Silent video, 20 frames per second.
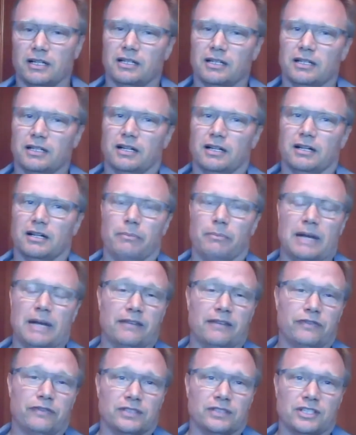uh,
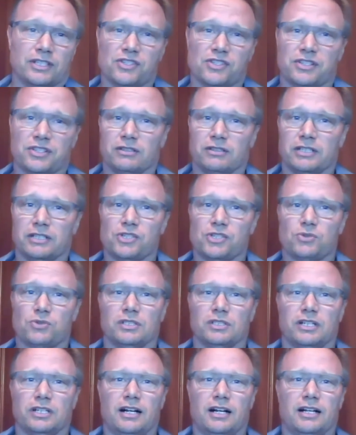mindfulness theory is
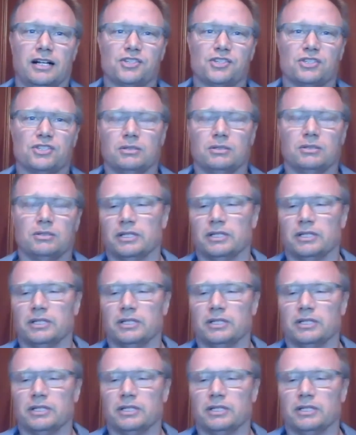really awesome.